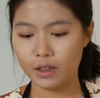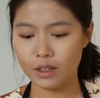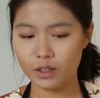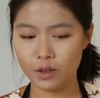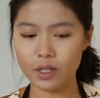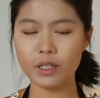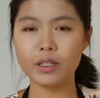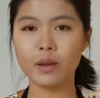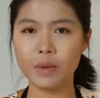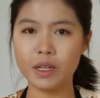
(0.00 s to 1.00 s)
So this is
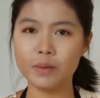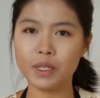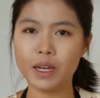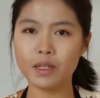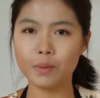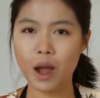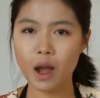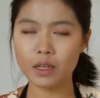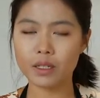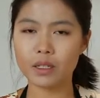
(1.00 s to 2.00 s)
a medium-sized
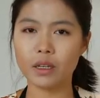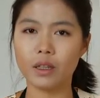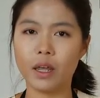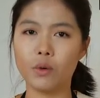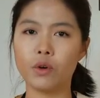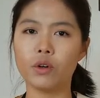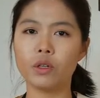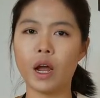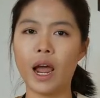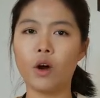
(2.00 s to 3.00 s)
box.
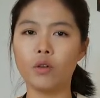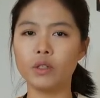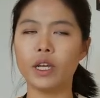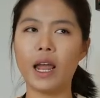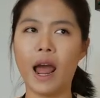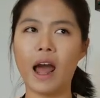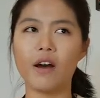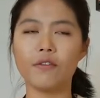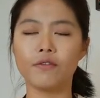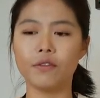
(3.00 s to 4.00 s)
I only
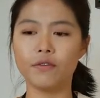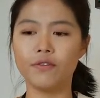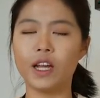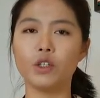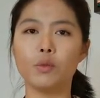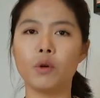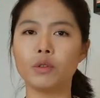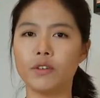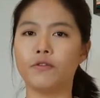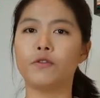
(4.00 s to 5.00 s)
have vegetables
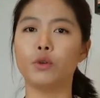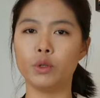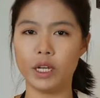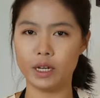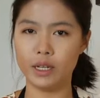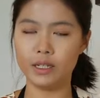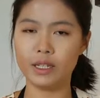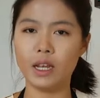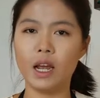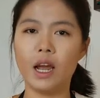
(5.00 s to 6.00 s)
and fruit in it.
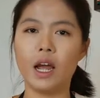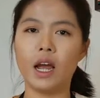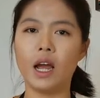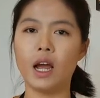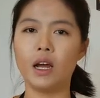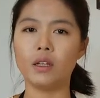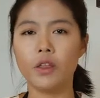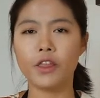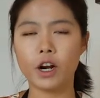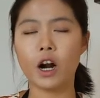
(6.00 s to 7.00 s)

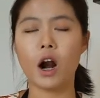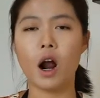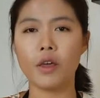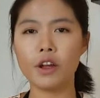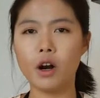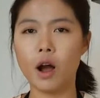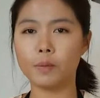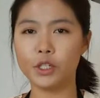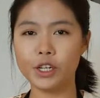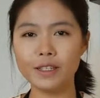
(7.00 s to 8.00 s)
There are other
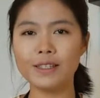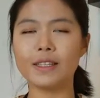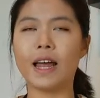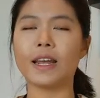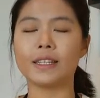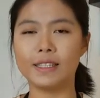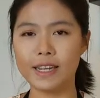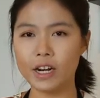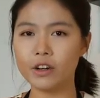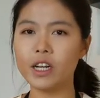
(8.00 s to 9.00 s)
options like
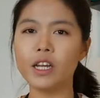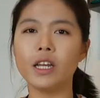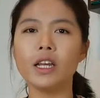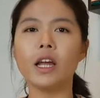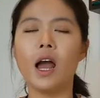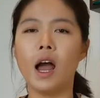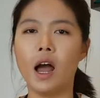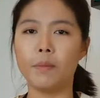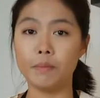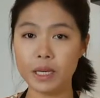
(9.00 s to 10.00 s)
dairy,
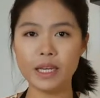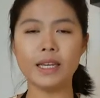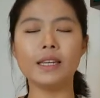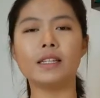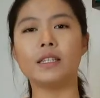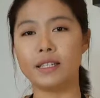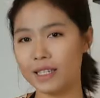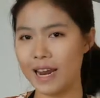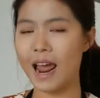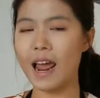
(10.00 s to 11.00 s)
meat,
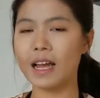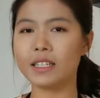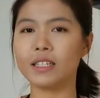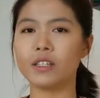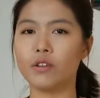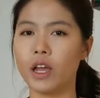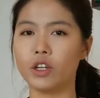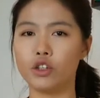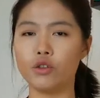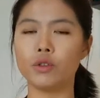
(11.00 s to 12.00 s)
snacks. You can
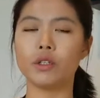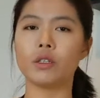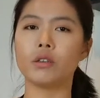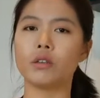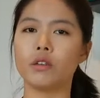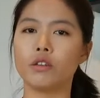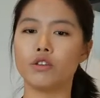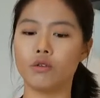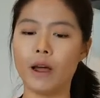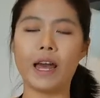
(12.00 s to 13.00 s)
choose
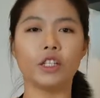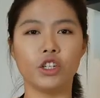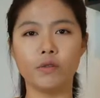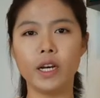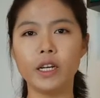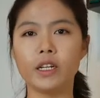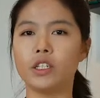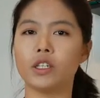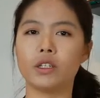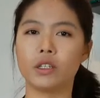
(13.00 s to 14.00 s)
to add to it. It
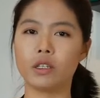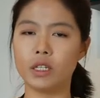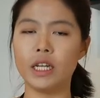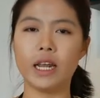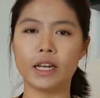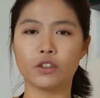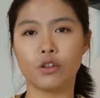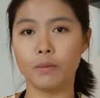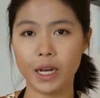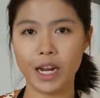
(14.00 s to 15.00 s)
just need extra
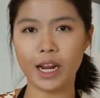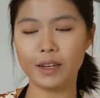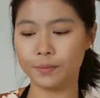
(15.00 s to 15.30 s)
money.